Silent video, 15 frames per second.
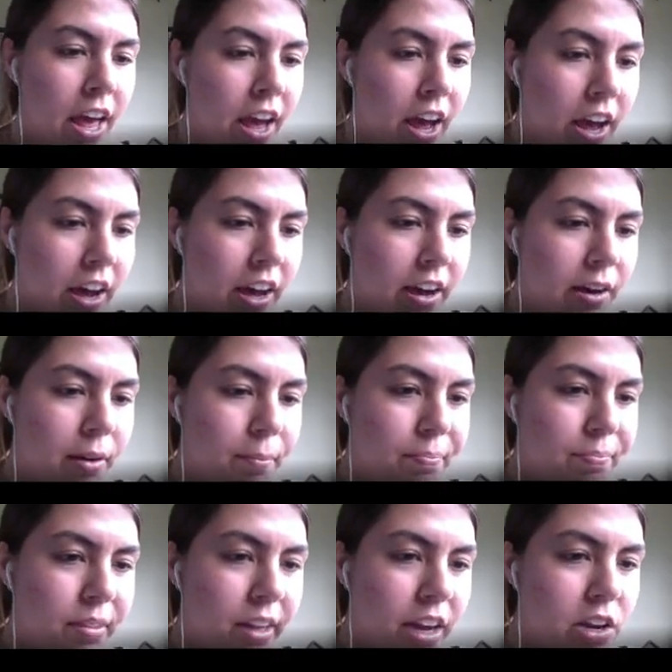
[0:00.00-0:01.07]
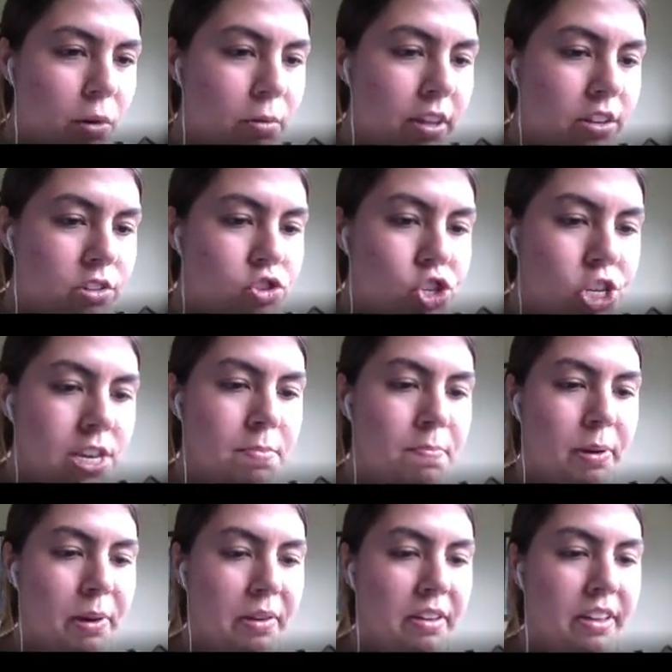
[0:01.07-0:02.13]
Um, I know that
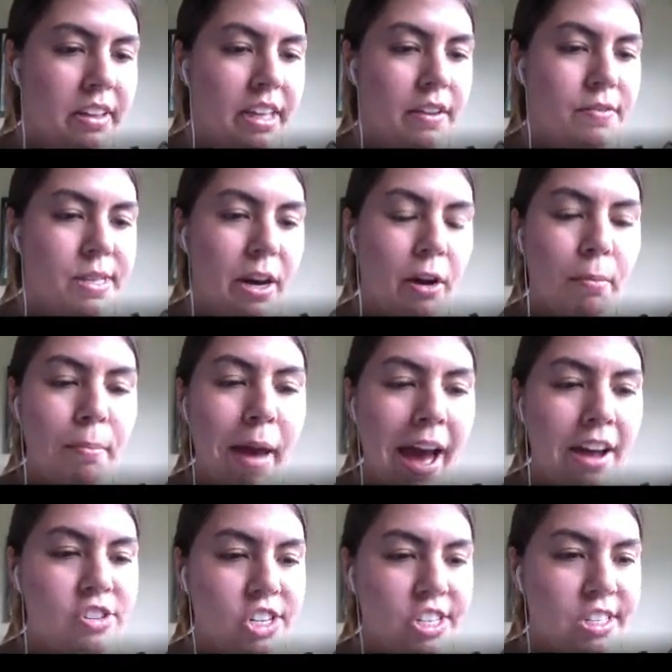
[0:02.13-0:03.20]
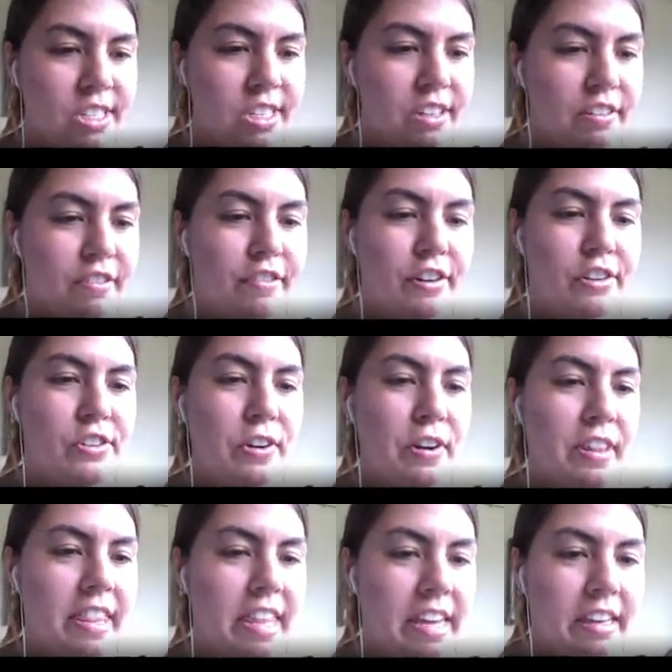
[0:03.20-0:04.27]
Jeep gives out badges for
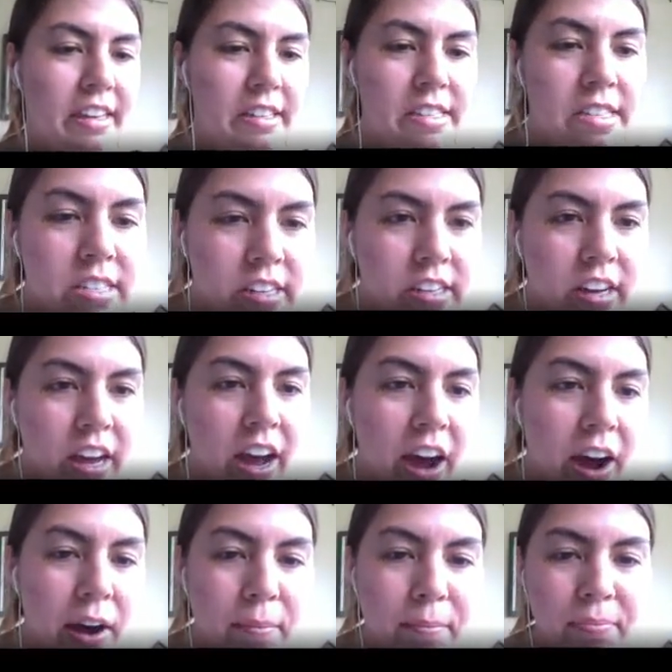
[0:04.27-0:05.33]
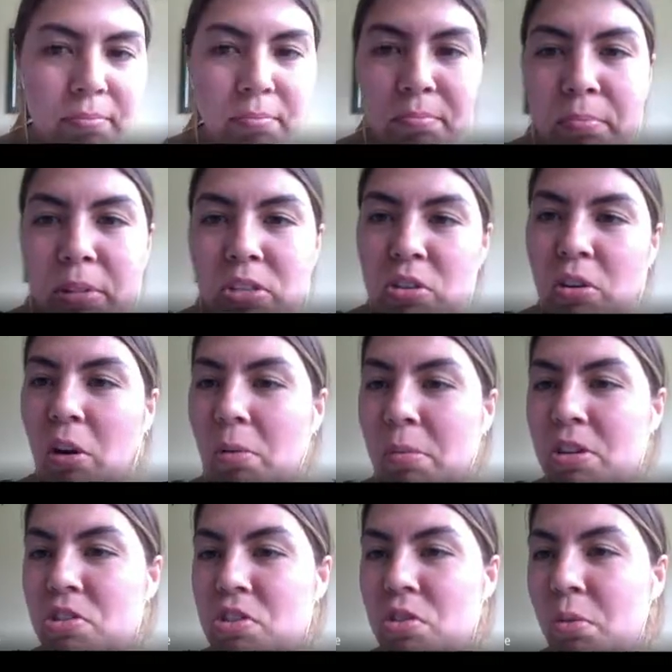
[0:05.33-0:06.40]
certain mm-hmm. things. Um, Mr.
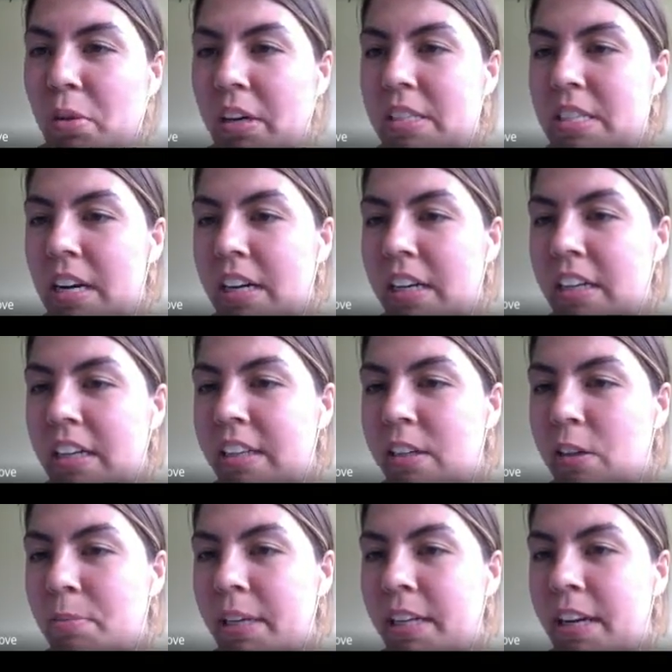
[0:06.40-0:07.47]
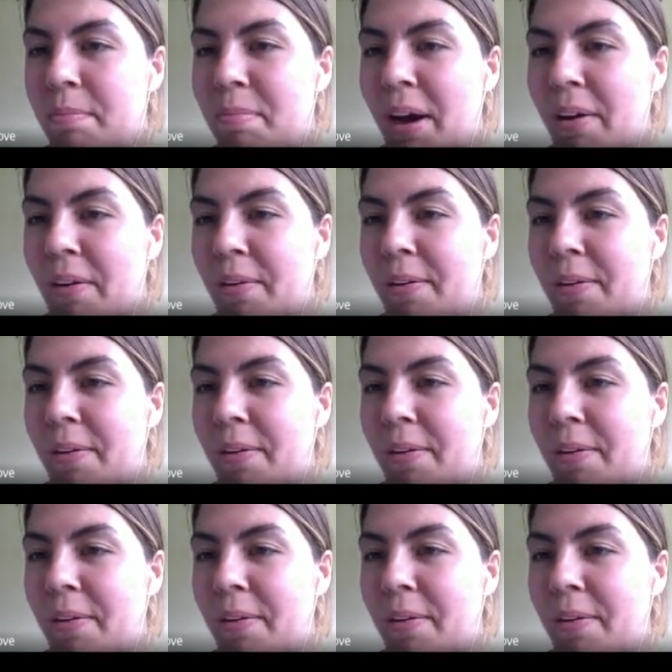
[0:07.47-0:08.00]
Holman, do you want to talk a little bit about?